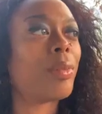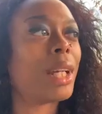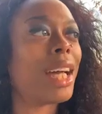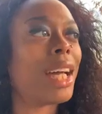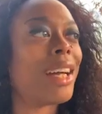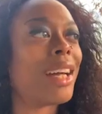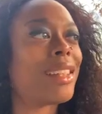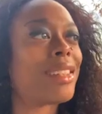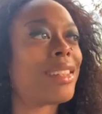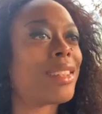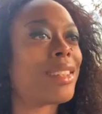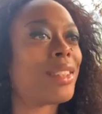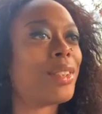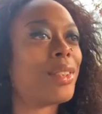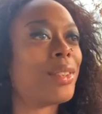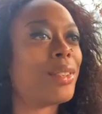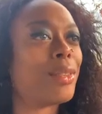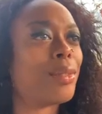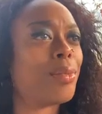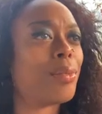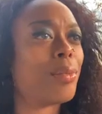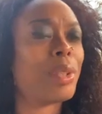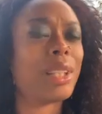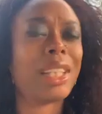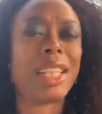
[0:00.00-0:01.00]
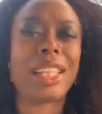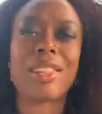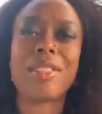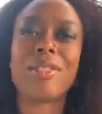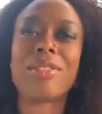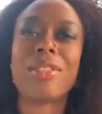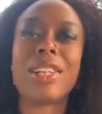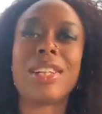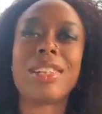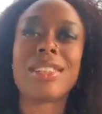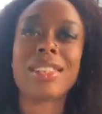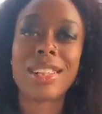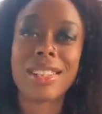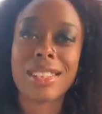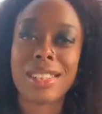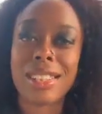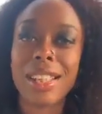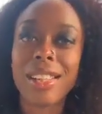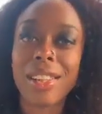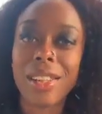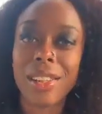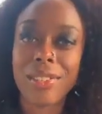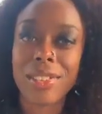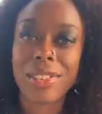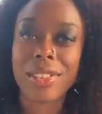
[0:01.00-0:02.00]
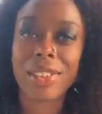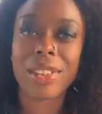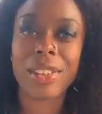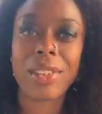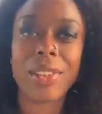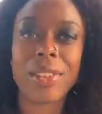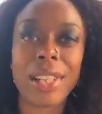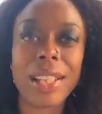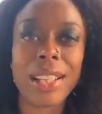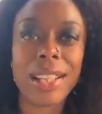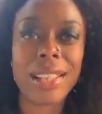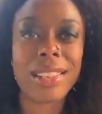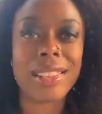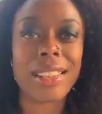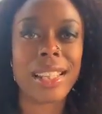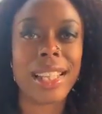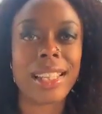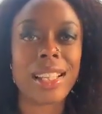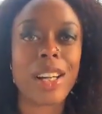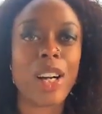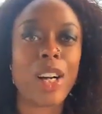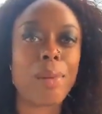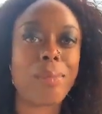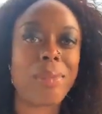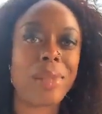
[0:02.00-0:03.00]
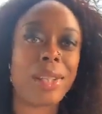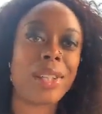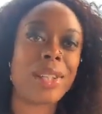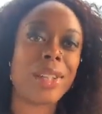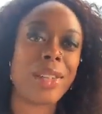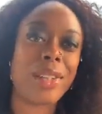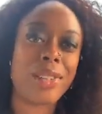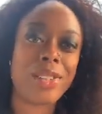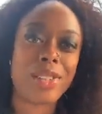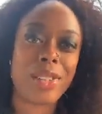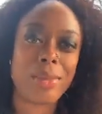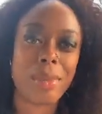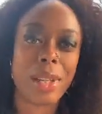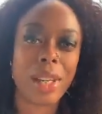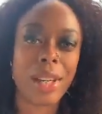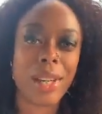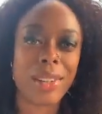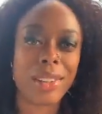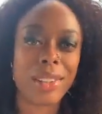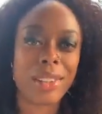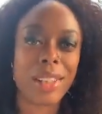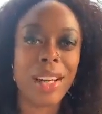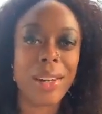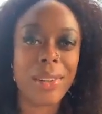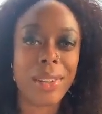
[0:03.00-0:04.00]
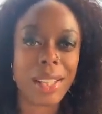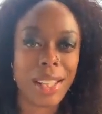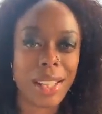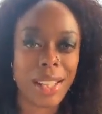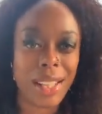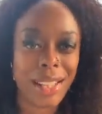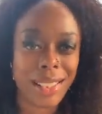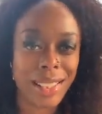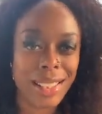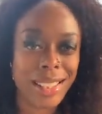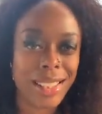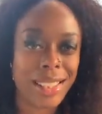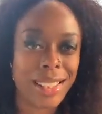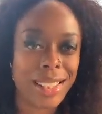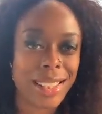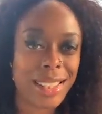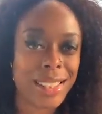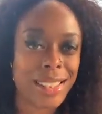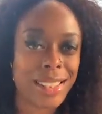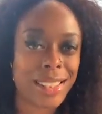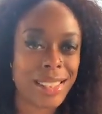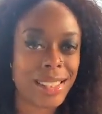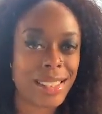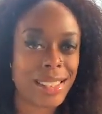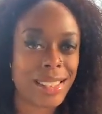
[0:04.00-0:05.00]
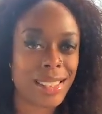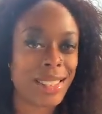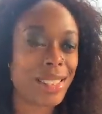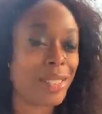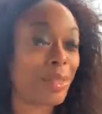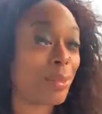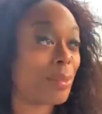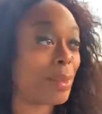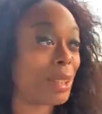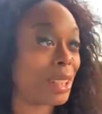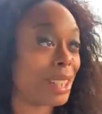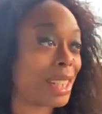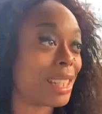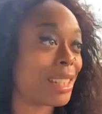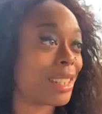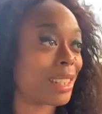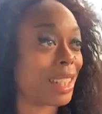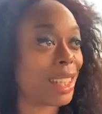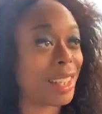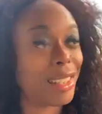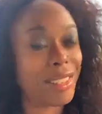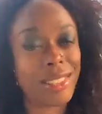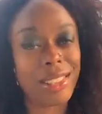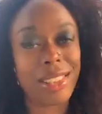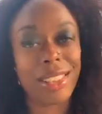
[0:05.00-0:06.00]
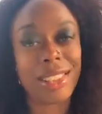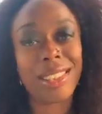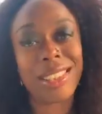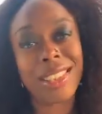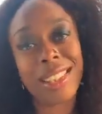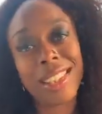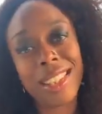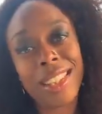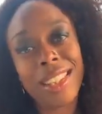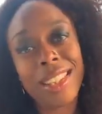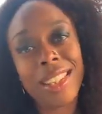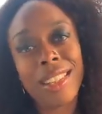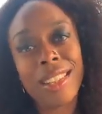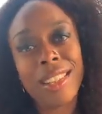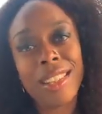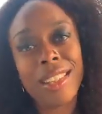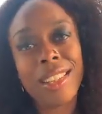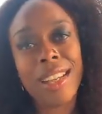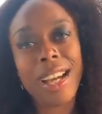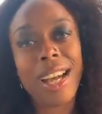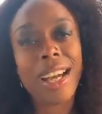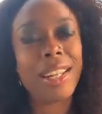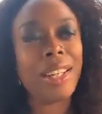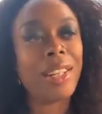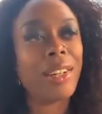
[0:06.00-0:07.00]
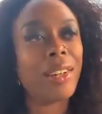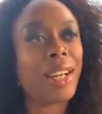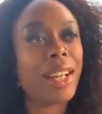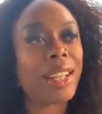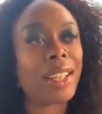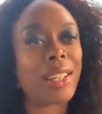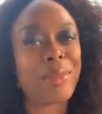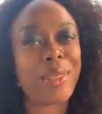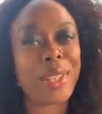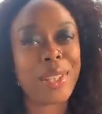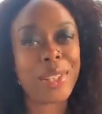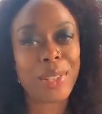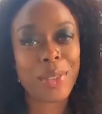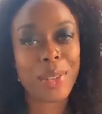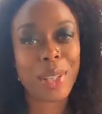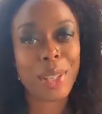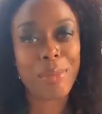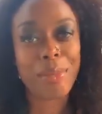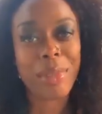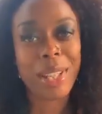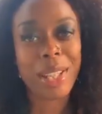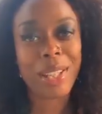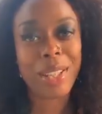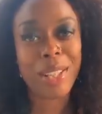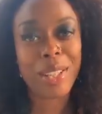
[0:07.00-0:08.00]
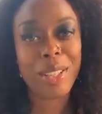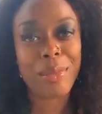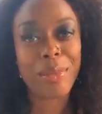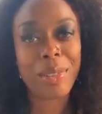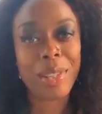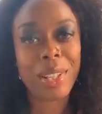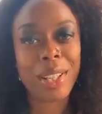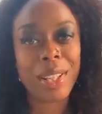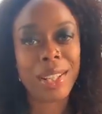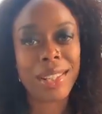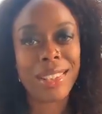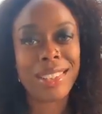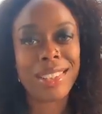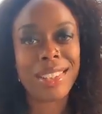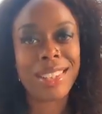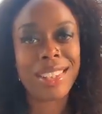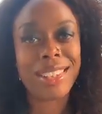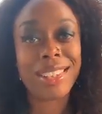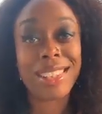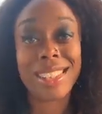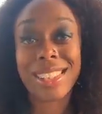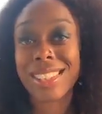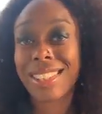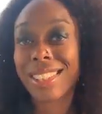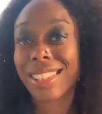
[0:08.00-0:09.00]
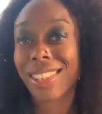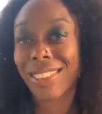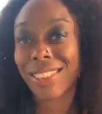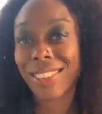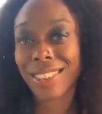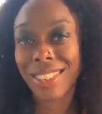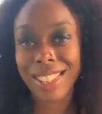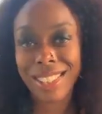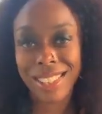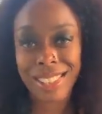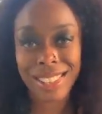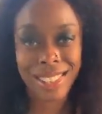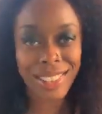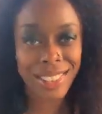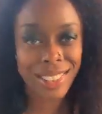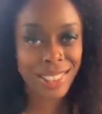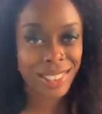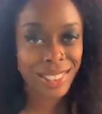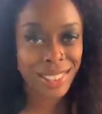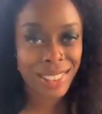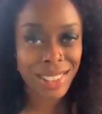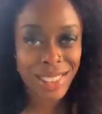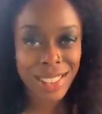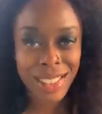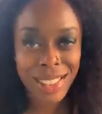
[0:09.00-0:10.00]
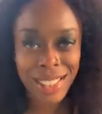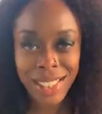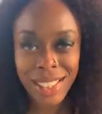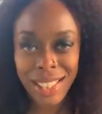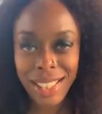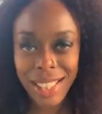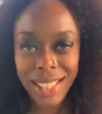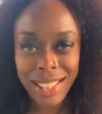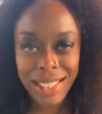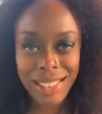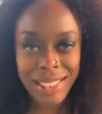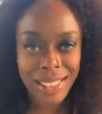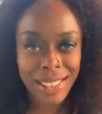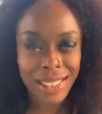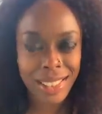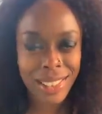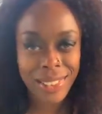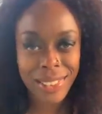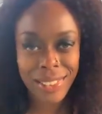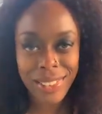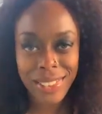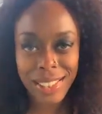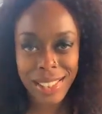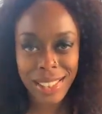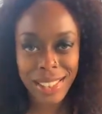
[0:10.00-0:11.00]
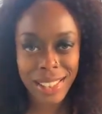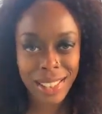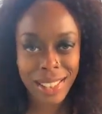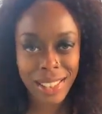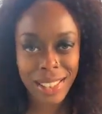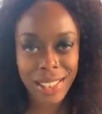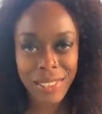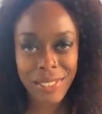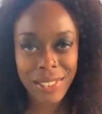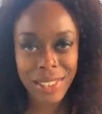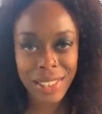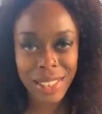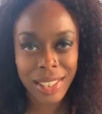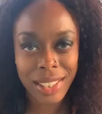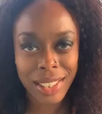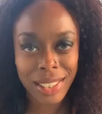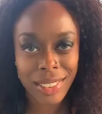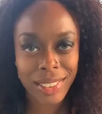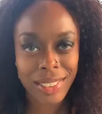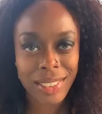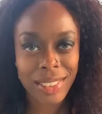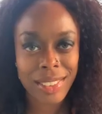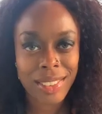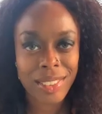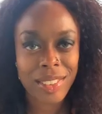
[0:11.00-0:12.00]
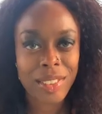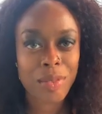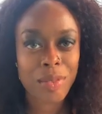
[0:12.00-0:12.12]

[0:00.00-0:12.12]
we had to really confront ourselves, and like our peers about, okay, this is really sketchy. I know I could be doing better, but this still doesn't excuse any of the